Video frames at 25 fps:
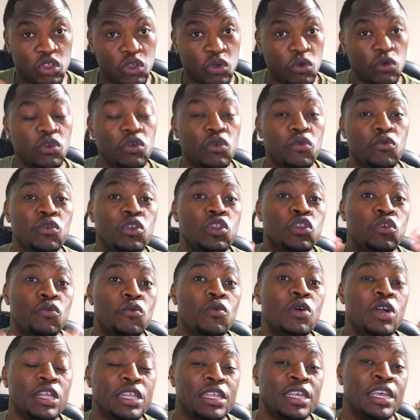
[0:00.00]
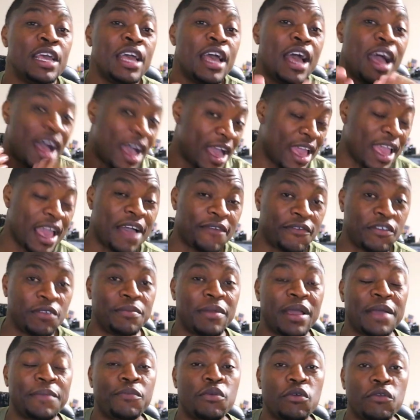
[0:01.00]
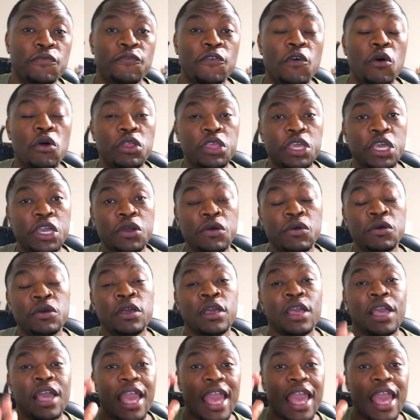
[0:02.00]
show you which ones I have in my portfolio